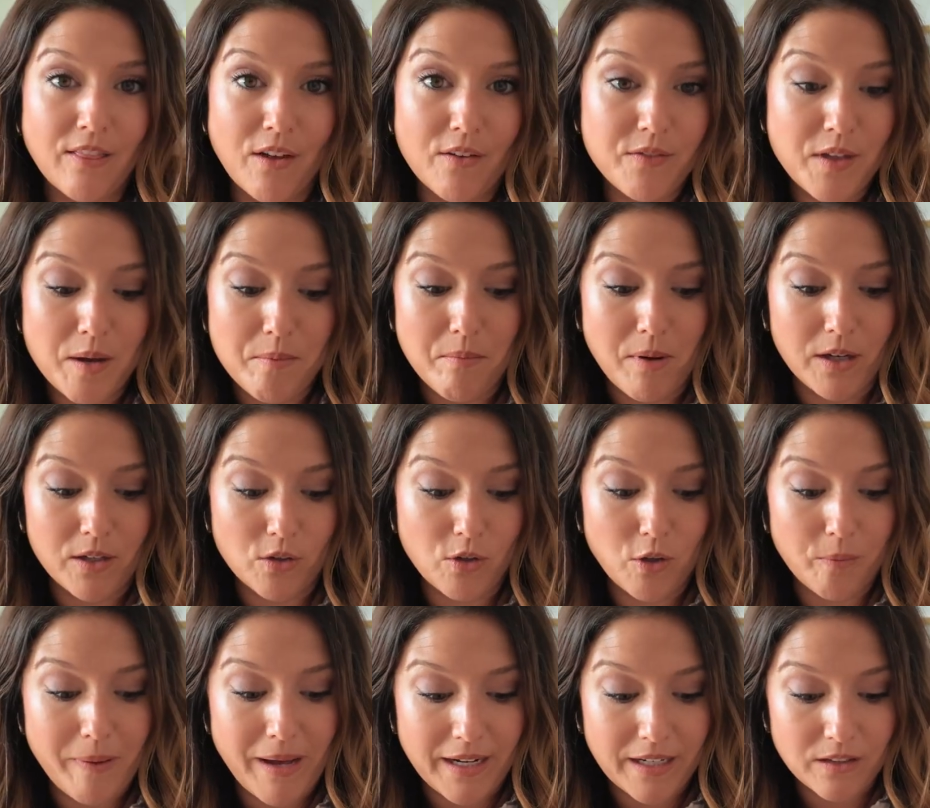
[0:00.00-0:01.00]
love that
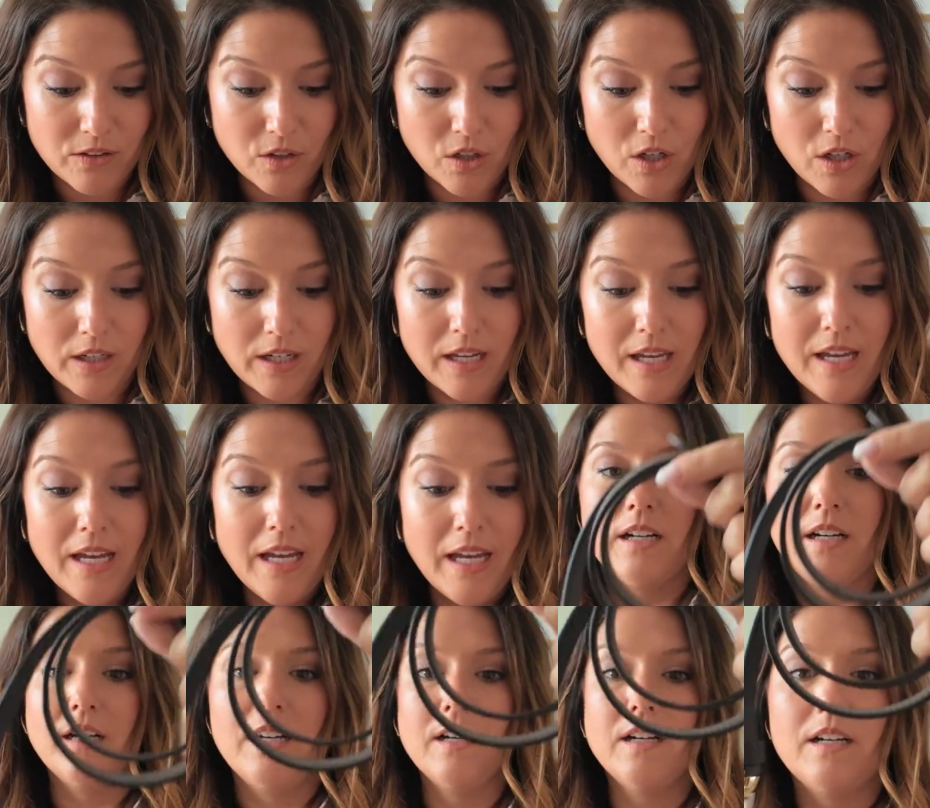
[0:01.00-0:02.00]
monochromatic look.
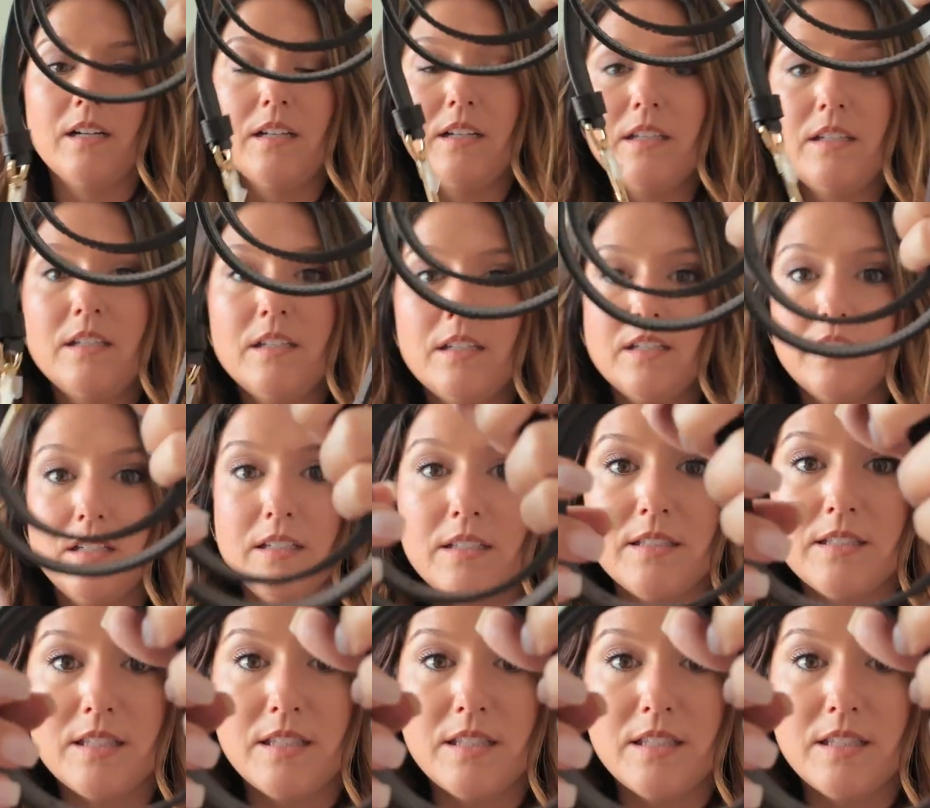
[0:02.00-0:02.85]
Here is